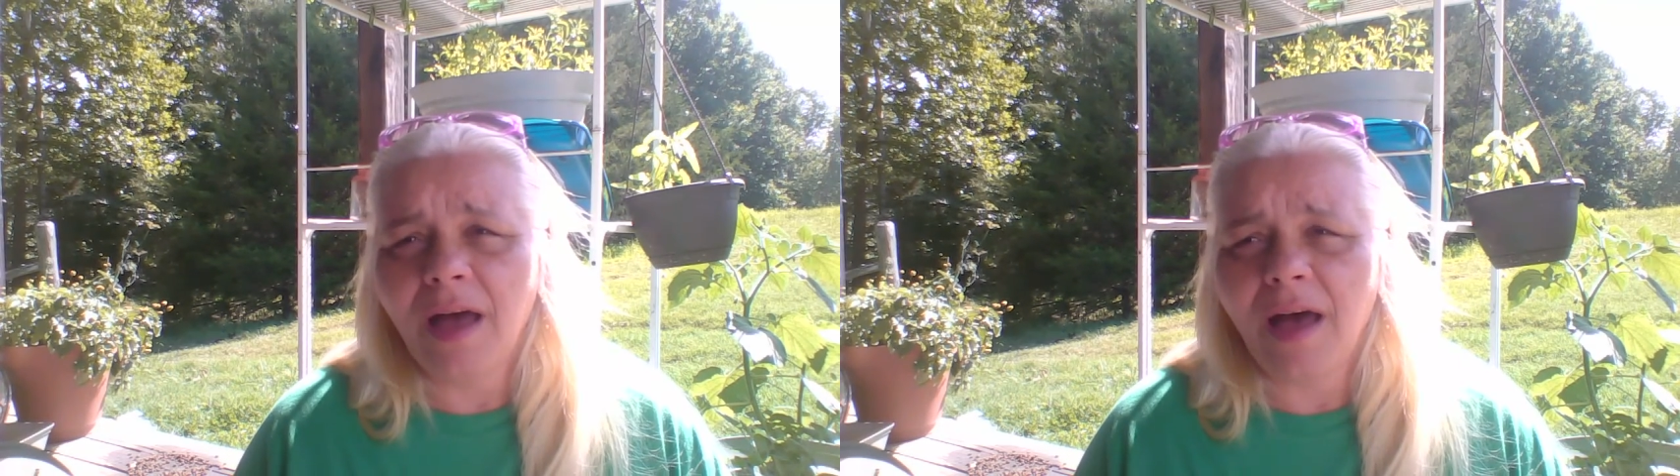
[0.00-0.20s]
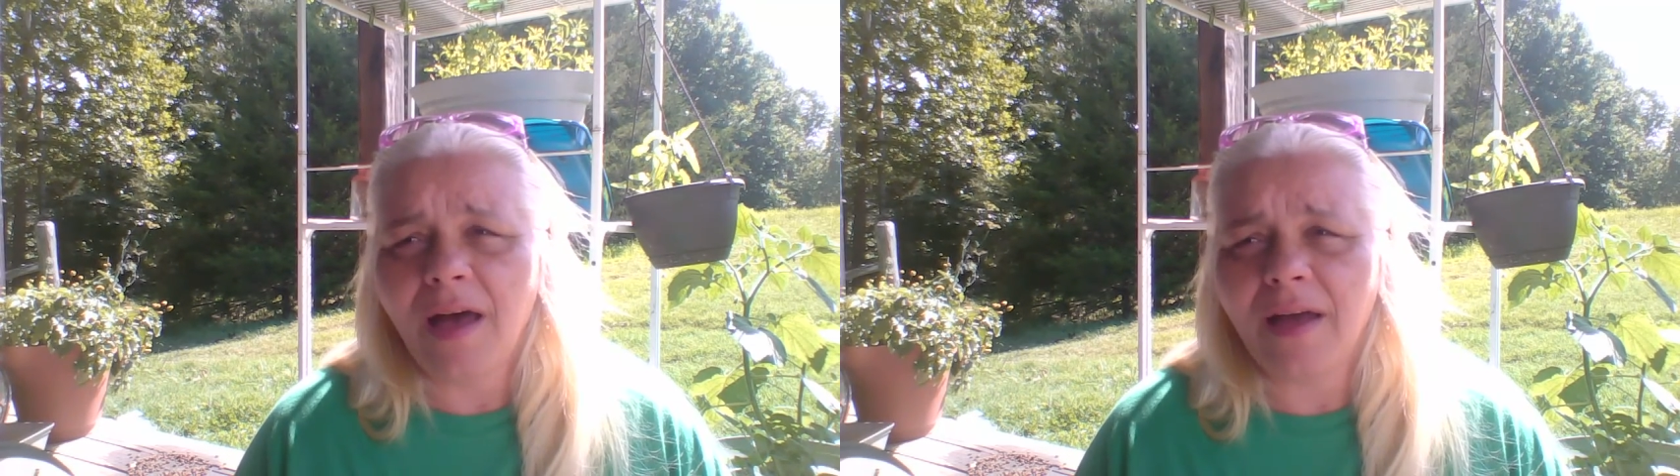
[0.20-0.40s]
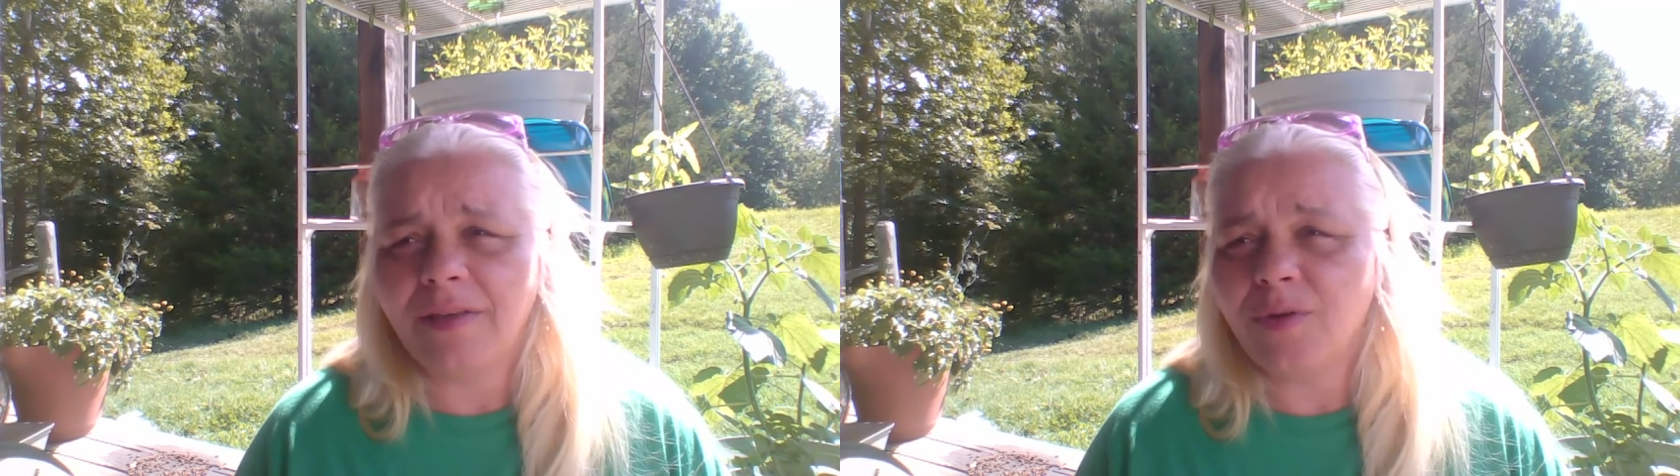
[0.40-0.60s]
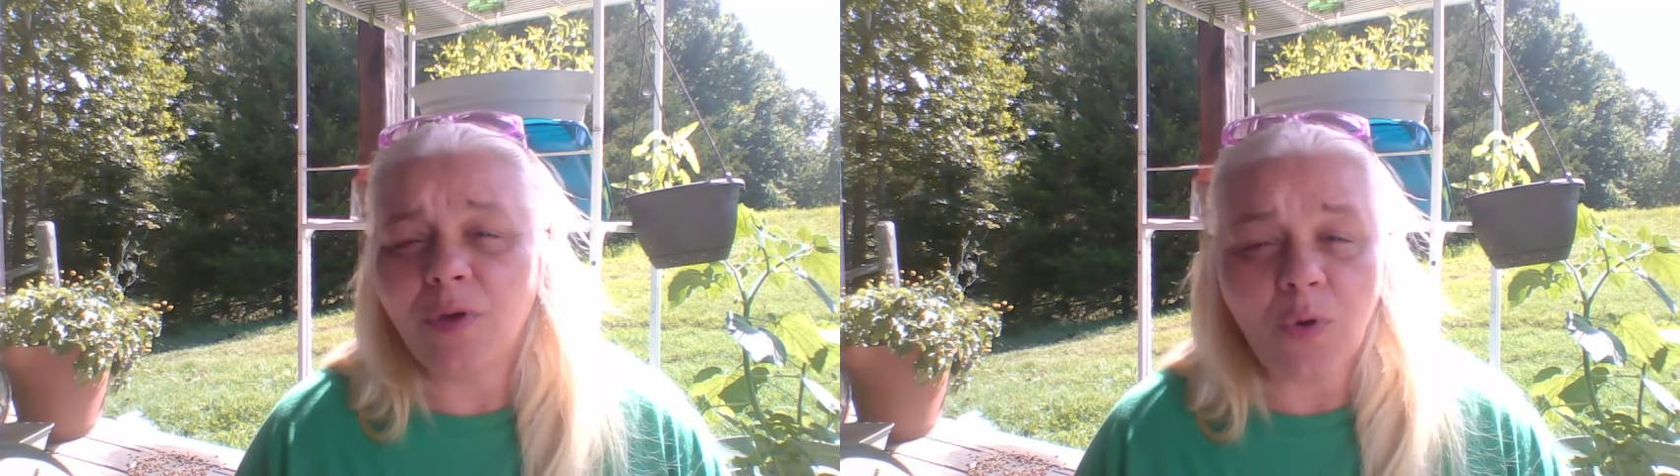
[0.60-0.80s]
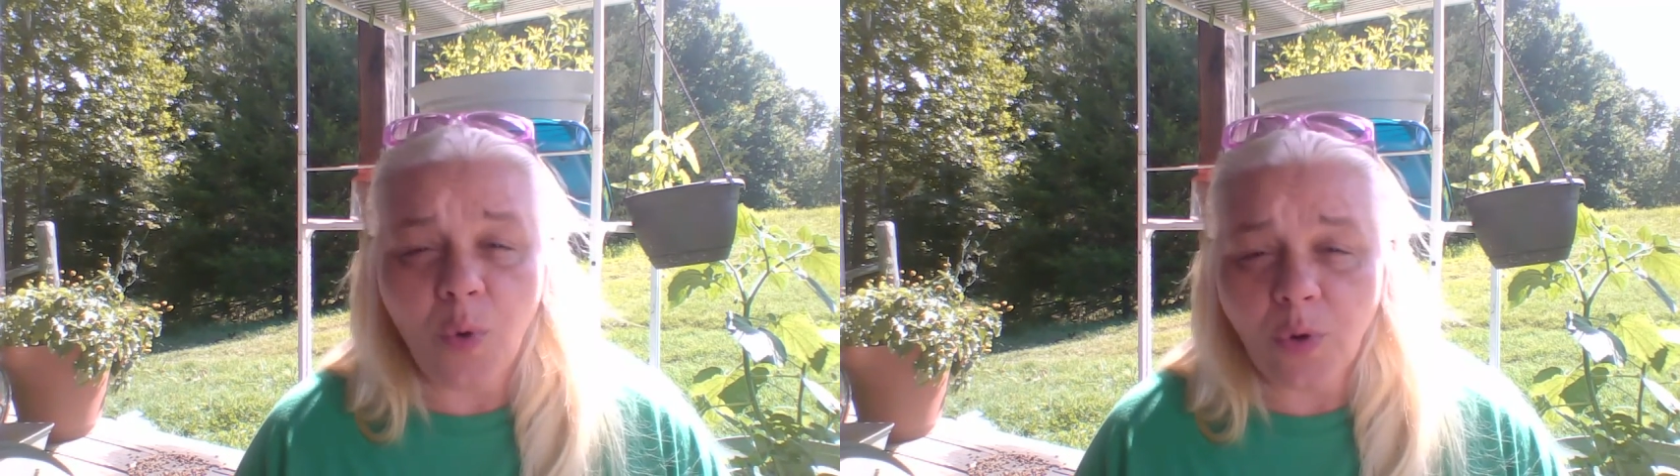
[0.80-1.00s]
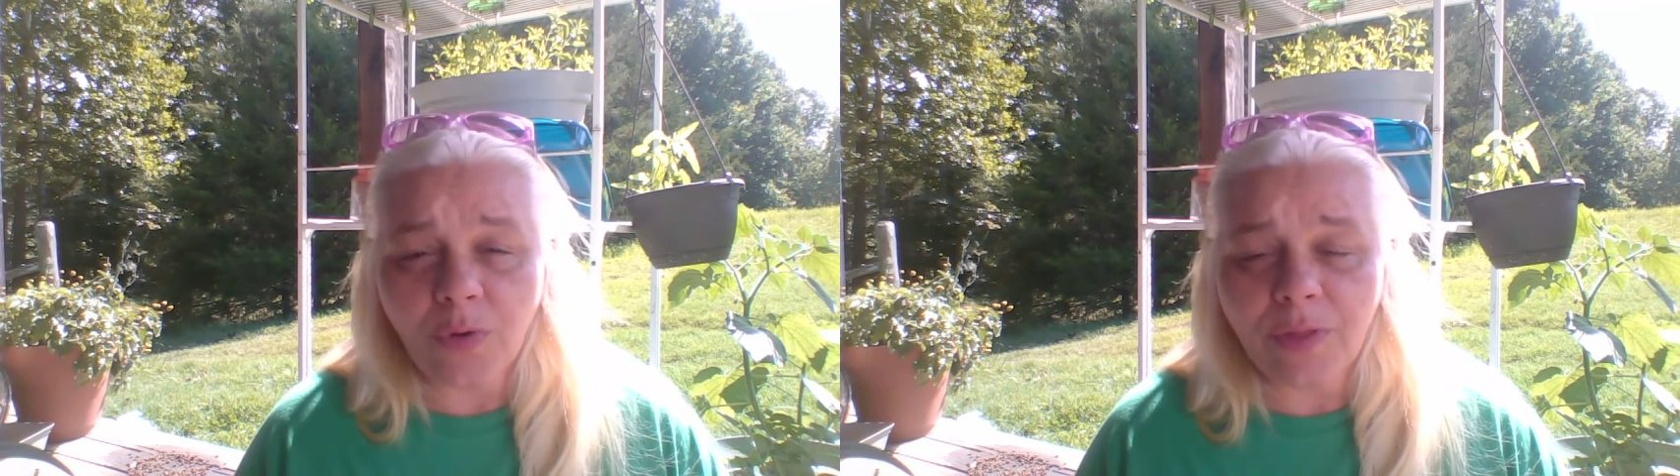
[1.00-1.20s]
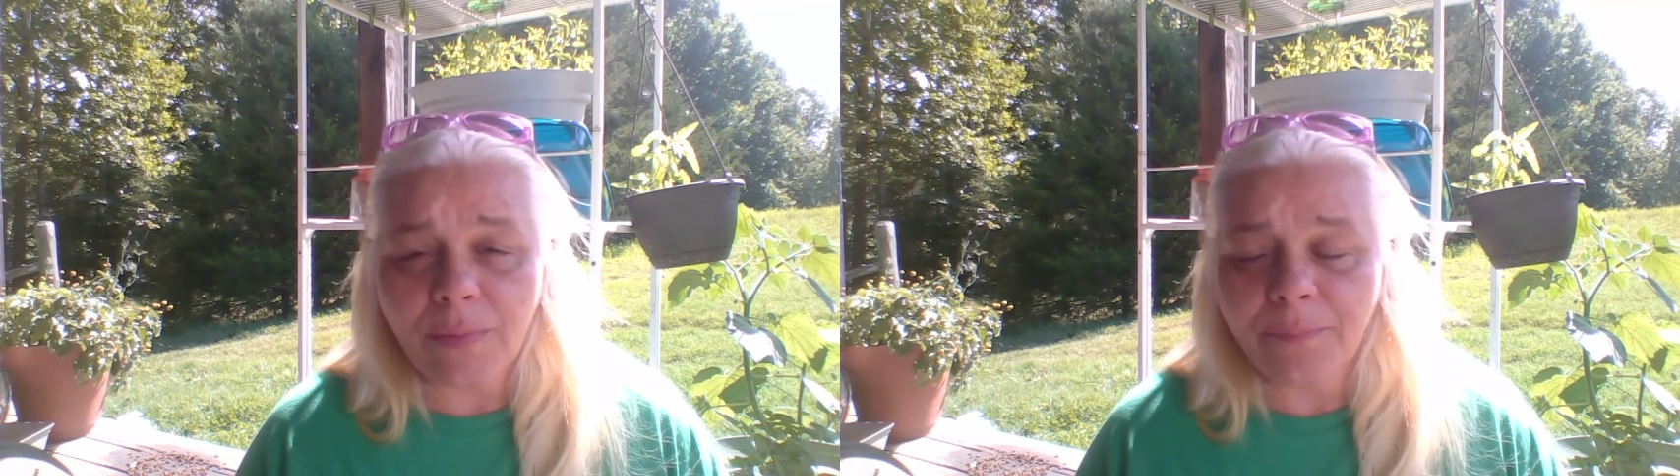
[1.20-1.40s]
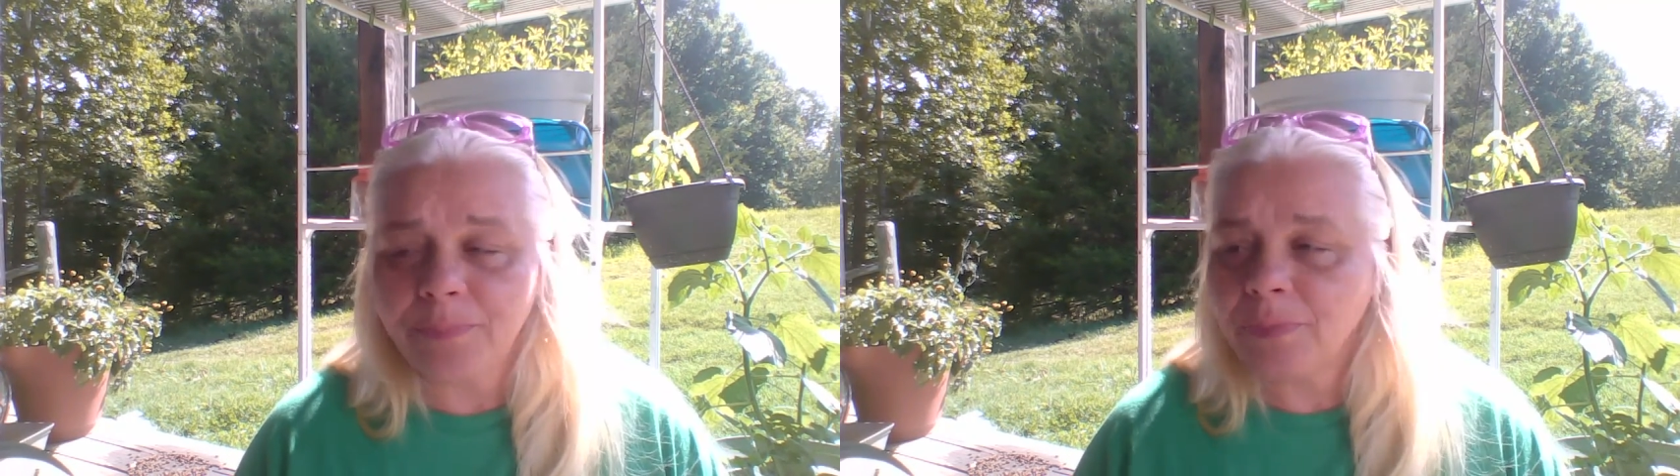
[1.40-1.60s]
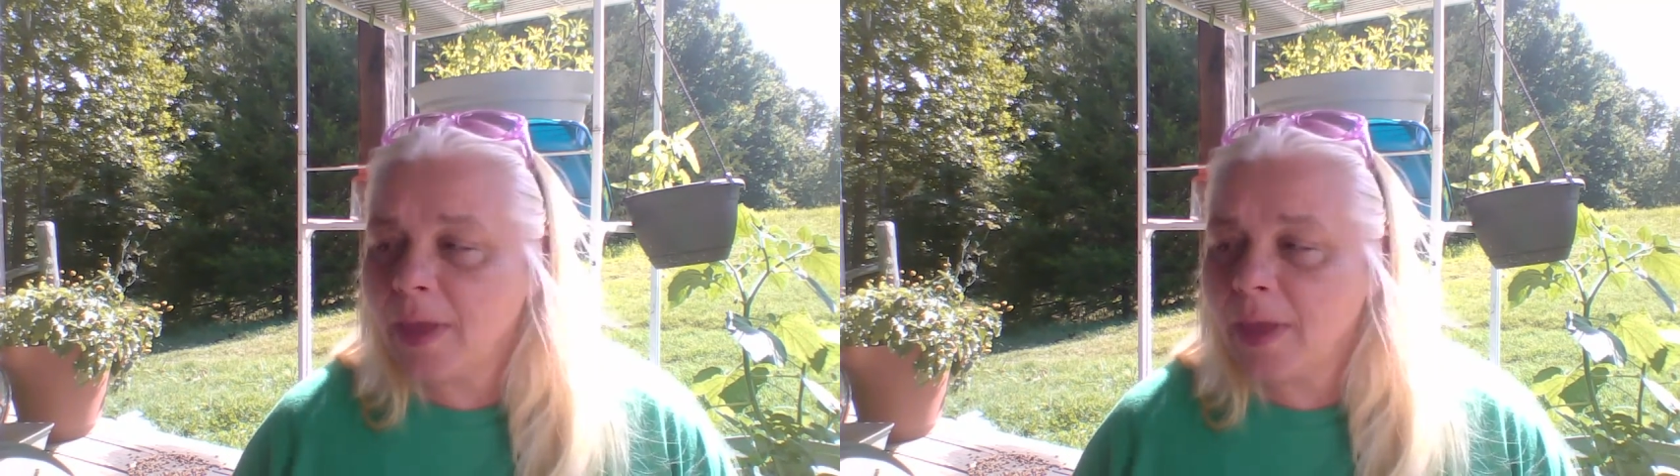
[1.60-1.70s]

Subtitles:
you can quarter them.